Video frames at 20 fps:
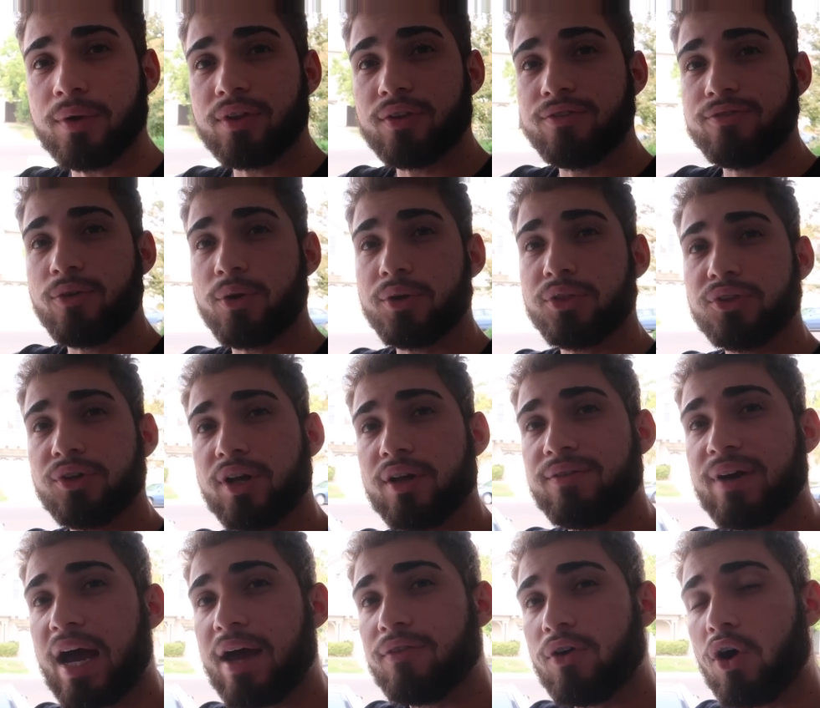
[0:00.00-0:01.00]
We have the four
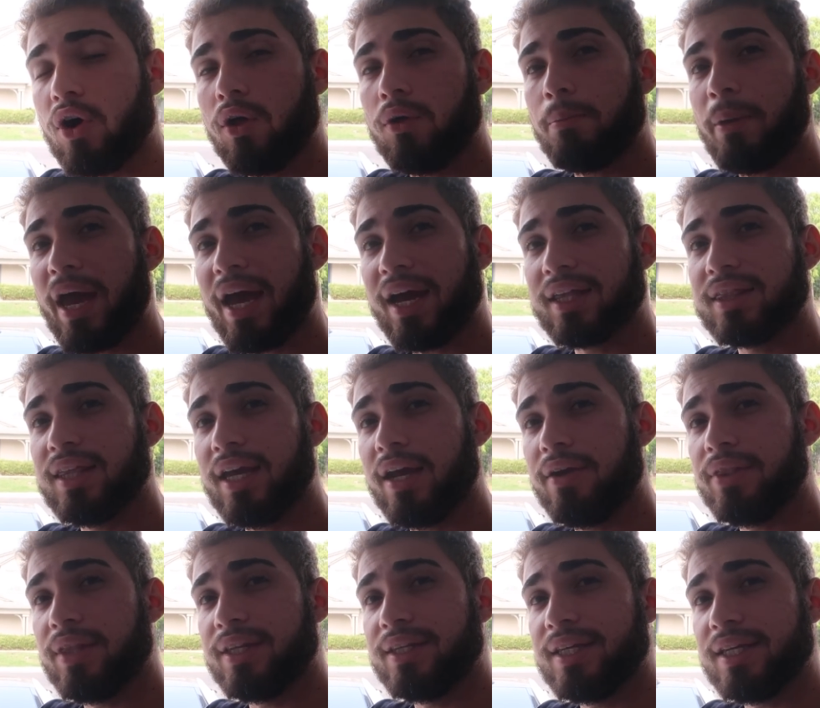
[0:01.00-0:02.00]
thirty-five all back
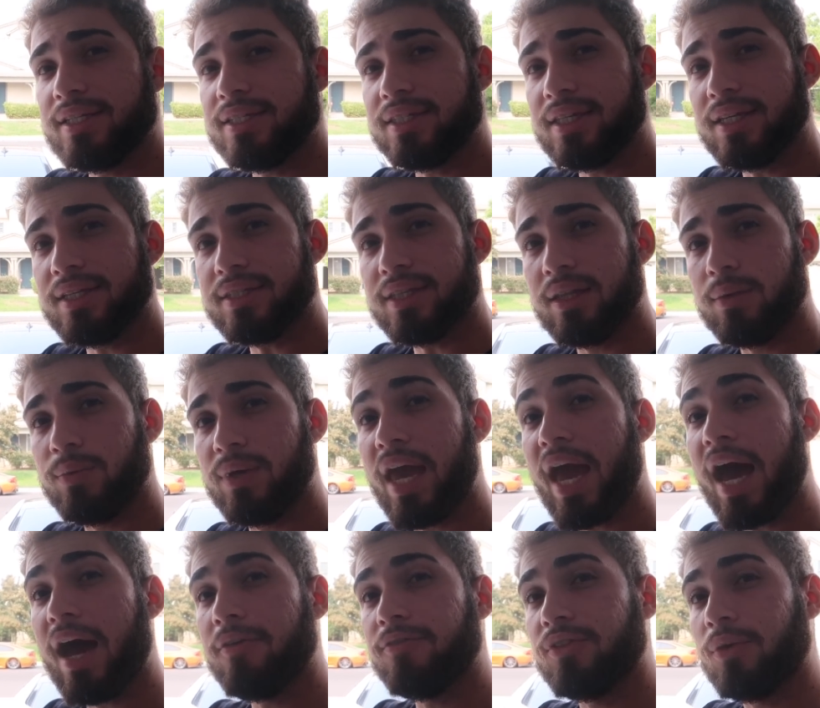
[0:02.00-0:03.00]
there in the distance, and then we
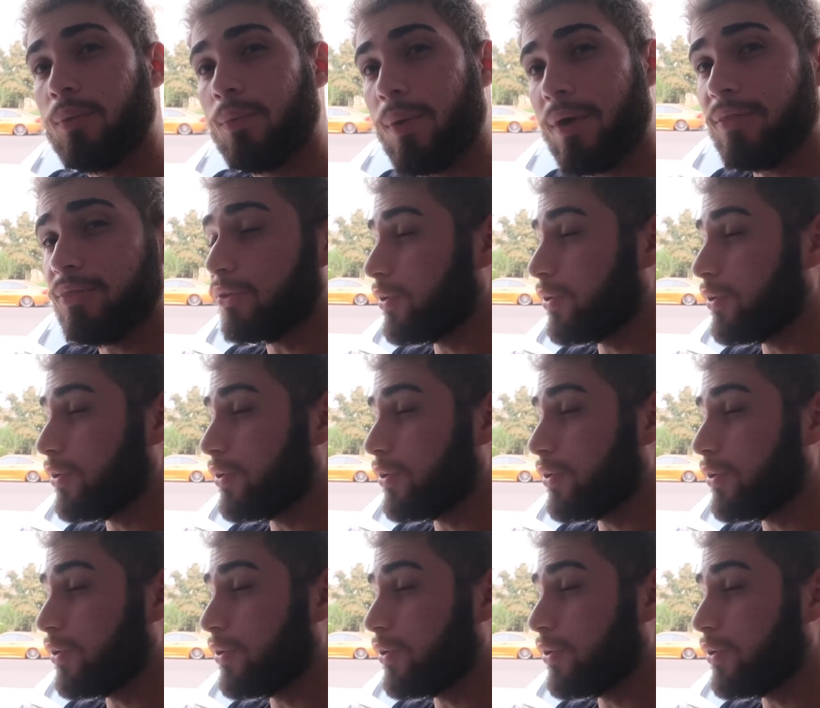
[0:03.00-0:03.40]
have the one